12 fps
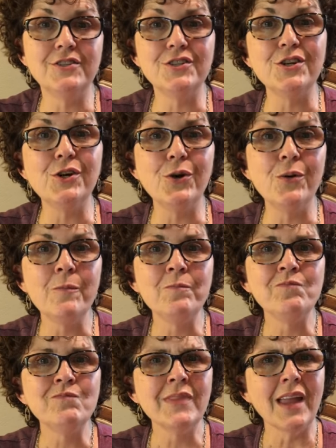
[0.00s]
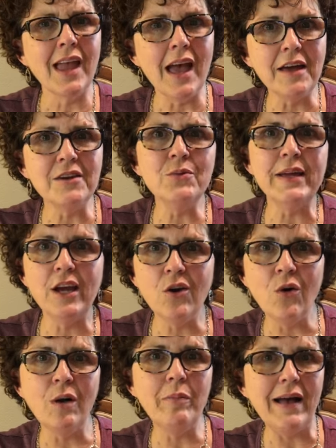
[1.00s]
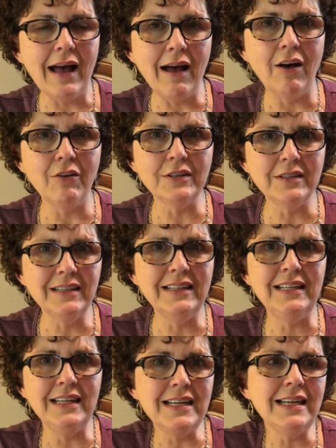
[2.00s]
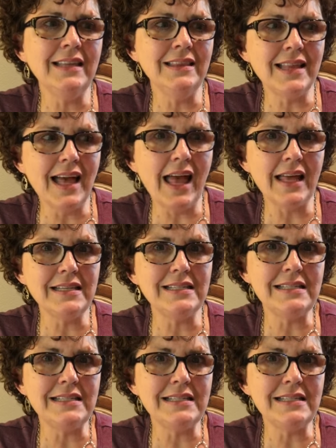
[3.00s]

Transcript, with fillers: So, how do we go about getting that